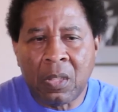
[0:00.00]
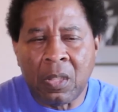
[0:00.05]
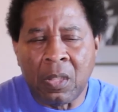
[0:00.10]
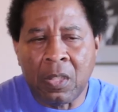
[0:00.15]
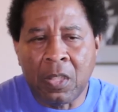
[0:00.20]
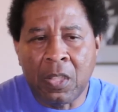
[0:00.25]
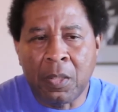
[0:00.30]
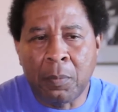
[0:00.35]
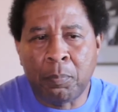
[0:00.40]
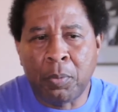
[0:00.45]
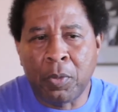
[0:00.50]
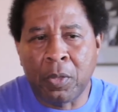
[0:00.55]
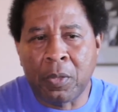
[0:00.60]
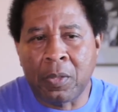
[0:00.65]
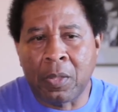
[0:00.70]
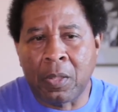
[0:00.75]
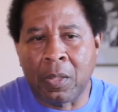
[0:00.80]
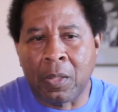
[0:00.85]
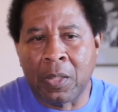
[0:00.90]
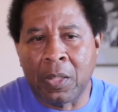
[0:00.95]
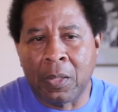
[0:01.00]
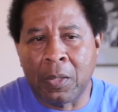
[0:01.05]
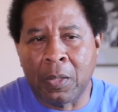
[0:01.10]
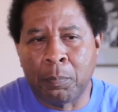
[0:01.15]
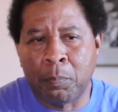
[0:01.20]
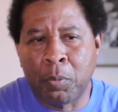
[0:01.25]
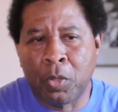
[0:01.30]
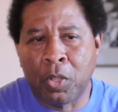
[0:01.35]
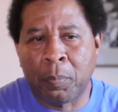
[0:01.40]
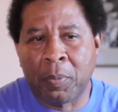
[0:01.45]
he put he
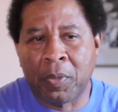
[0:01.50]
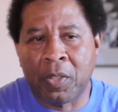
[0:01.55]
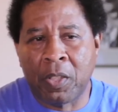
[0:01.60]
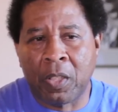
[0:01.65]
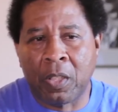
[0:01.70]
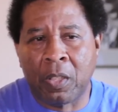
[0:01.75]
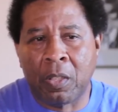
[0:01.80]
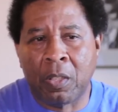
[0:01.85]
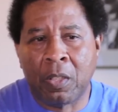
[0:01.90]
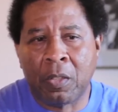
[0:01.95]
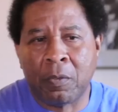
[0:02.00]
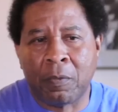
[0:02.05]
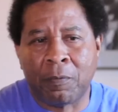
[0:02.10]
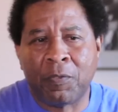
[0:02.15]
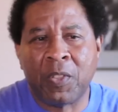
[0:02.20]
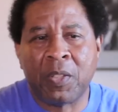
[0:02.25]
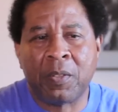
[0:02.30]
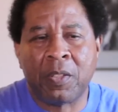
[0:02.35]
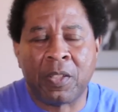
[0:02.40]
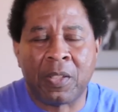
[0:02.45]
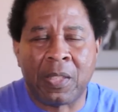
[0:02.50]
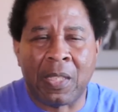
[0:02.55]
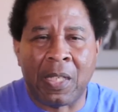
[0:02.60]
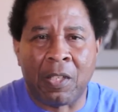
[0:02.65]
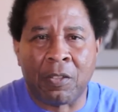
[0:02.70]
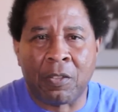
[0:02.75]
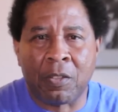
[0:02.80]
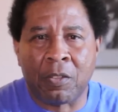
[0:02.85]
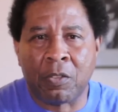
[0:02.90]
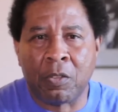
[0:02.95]
put up another hundred fifty
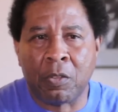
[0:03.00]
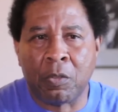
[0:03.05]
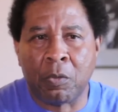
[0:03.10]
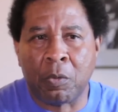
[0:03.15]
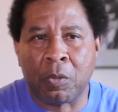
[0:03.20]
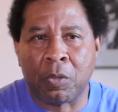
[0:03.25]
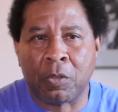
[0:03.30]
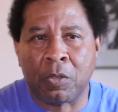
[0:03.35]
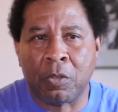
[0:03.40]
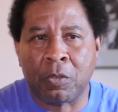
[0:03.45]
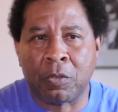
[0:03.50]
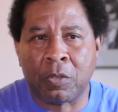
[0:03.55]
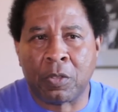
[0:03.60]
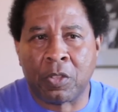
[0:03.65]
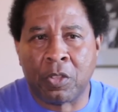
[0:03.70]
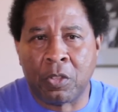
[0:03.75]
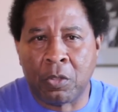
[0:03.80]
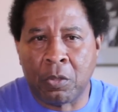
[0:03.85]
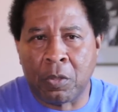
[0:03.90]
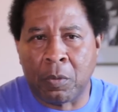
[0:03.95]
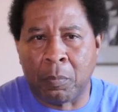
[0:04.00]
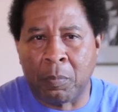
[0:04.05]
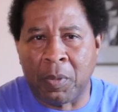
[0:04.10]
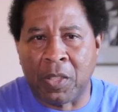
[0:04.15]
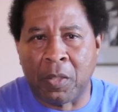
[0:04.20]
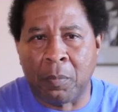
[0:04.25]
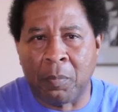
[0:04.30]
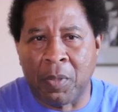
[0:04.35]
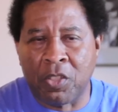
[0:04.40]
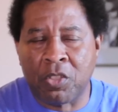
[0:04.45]
thousand to to secure the bet
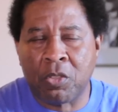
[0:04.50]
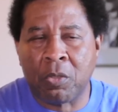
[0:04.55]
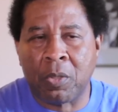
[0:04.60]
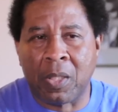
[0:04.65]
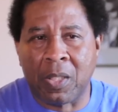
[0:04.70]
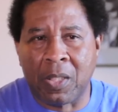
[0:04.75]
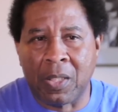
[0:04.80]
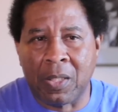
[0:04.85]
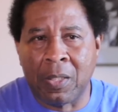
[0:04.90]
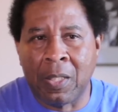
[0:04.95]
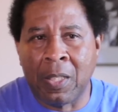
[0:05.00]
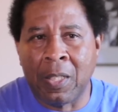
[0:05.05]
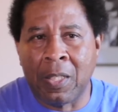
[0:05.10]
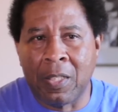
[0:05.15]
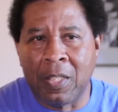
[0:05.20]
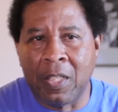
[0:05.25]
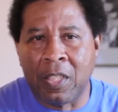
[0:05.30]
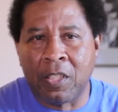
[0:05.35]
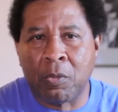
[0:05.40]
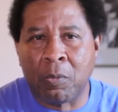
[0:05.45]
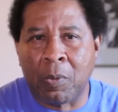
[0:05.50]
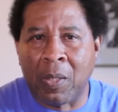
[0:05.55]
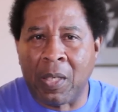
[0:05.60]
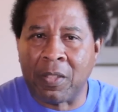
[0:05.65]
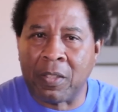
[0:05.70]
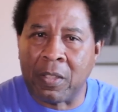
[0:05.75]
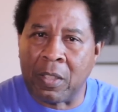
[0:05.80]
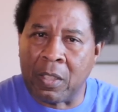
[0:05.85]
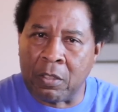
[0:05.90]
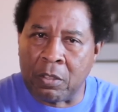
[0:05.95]
to make sure that he did the right
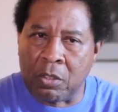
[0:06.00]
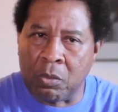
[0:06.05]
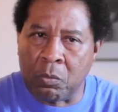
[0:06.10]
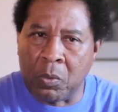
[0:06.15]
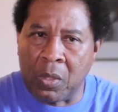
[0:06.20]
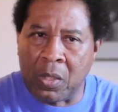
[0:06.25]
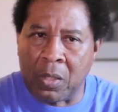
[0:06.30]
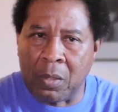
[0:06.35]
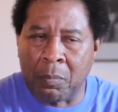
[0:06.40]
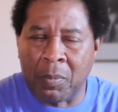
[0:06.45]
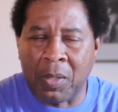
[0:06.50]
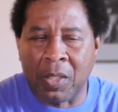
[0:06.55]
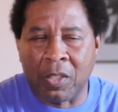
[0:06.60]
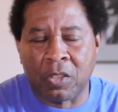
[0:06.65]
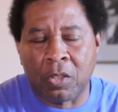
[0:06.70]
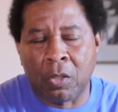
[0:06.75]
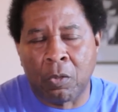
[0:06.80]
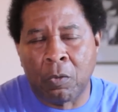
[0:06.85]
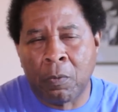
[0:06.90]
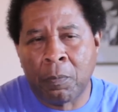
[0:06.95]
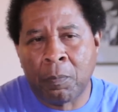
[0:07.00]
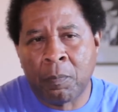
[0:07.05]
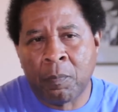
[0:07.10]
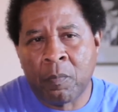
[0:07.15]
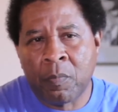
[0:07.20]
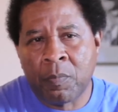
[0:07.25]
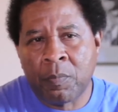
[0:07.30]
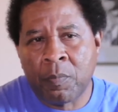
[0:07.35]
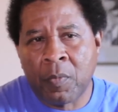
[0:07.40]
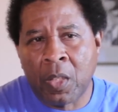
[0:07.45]
things to win the bet. So
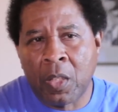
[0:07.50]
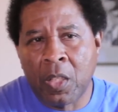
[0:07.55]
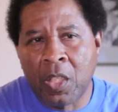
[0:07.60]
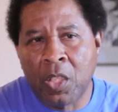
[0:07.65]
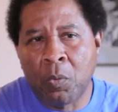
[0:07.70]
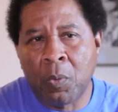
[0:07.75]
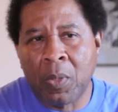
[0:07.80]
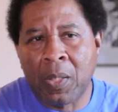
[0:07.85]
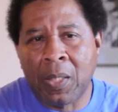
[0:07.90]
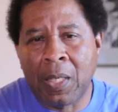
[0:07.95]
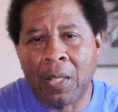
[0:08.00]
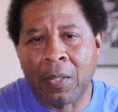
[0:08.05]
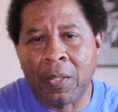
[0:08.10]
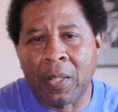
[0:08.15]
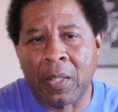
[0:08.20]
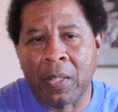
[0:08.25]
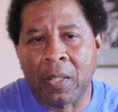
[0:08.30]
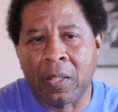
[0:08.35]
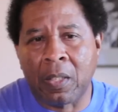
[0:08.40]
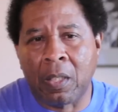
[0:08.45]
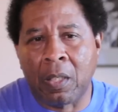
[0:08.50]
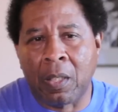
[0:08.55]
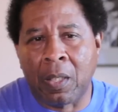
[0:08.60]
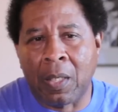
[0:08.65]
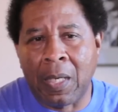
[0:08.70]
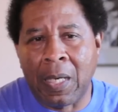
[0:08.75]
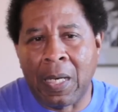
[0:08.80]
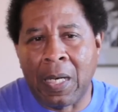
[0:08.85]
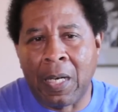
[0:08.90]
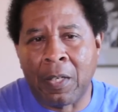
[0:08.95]
he went out and uh,
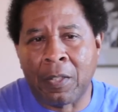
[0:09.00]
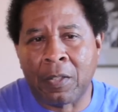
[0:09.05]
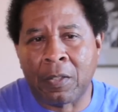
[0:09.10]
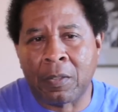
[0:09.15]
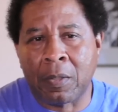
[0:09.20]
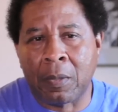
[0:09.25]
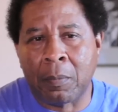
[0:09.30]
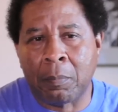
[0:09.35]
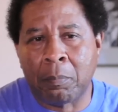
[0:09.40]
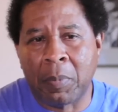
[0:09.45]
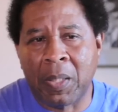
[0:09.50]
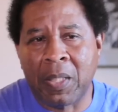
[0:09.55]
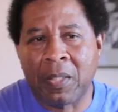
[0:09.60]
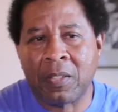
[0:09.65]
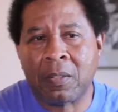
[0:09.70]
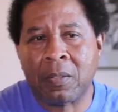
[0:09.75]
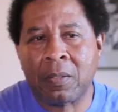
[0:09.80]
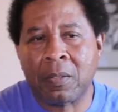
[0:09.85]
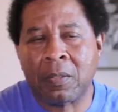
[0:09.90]
hired the best